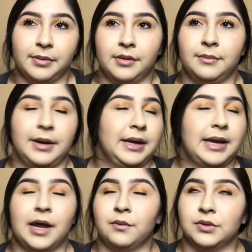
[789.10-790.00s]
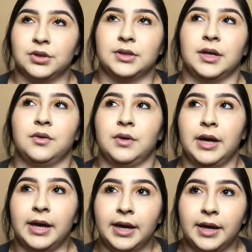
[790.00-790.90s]
my dad was just like,
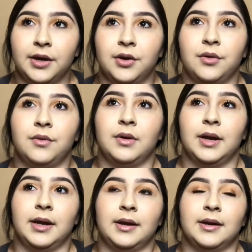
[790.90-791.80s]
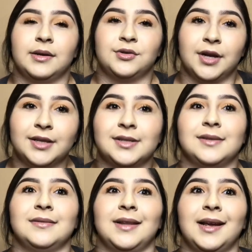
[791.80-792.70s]
okay, like, trying
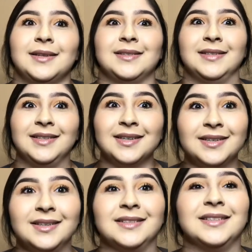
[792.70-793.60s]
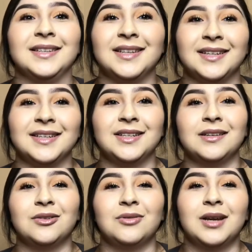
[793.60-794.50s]
to, like, sink it
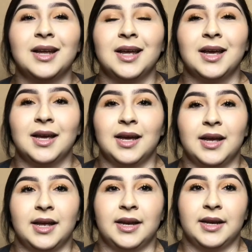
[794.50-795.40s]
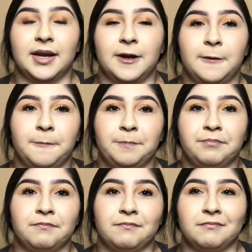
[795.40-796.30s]
in, and
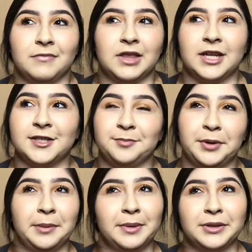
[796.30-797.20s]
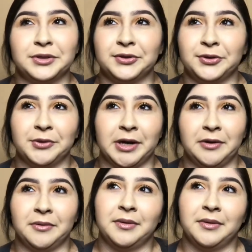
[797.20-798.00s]
that's pretty much, how